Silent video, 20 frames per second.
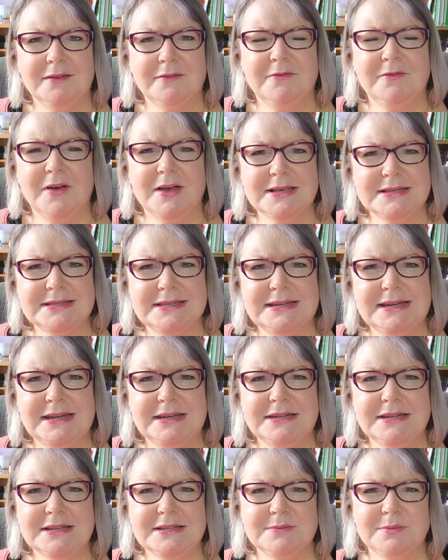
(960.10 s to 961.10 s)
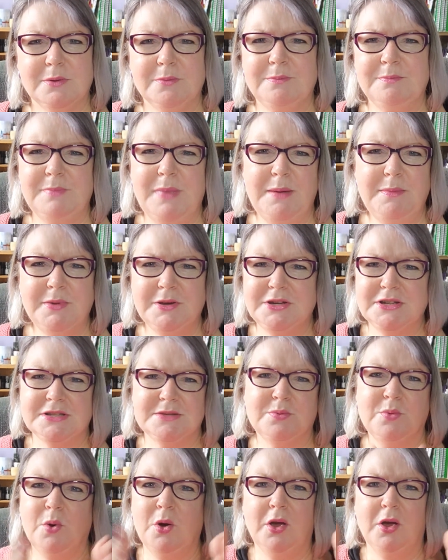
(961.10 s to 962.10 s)
the faster knitters will maybe
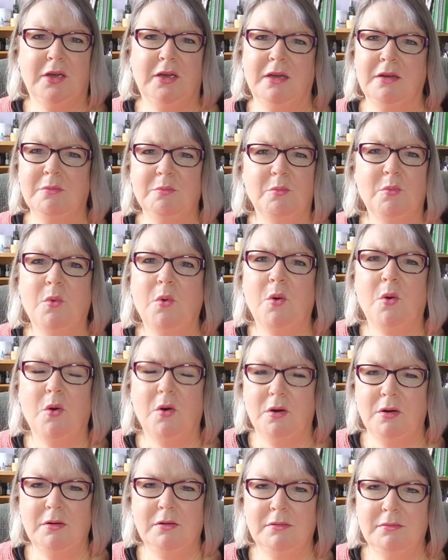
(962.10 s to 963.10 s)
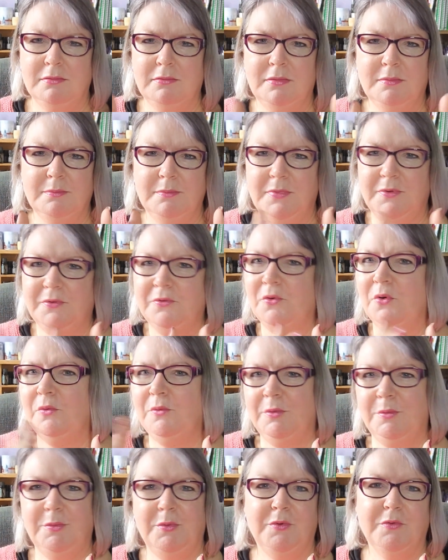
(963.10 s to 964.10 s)
just work more before
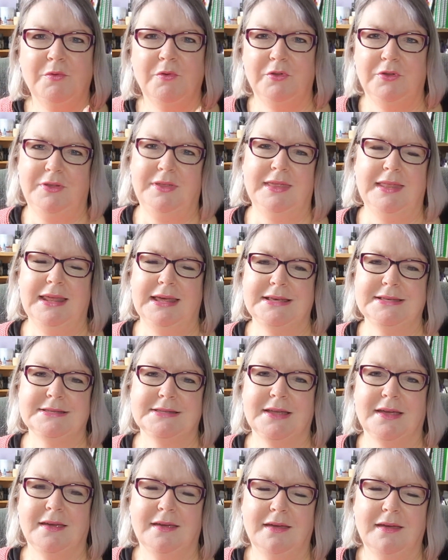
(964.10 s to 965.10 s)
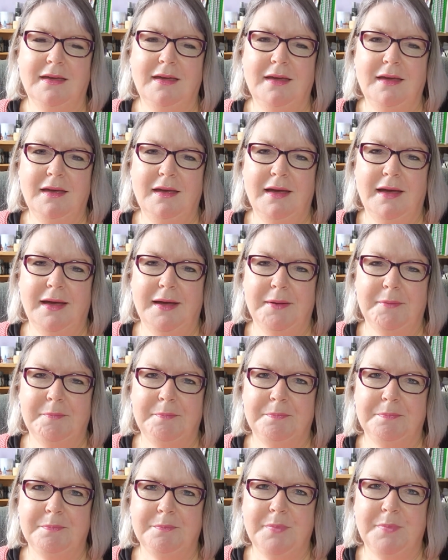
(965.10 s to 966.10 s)
we move on to the next thing.
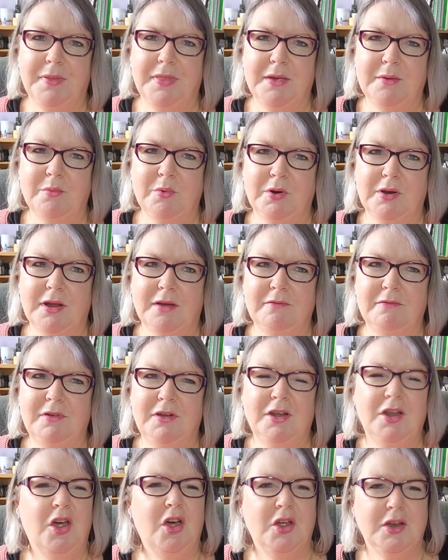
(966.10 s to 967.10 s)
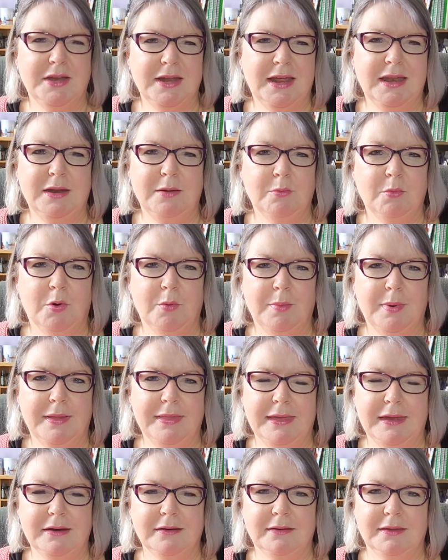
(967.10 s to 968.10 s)
Um, but they won't have learned any more by
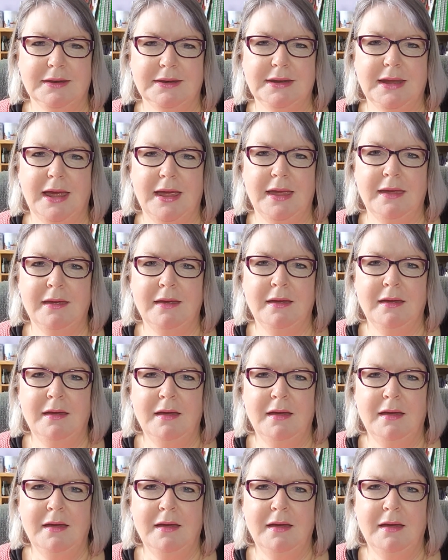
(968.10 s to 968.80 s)
the end of the day.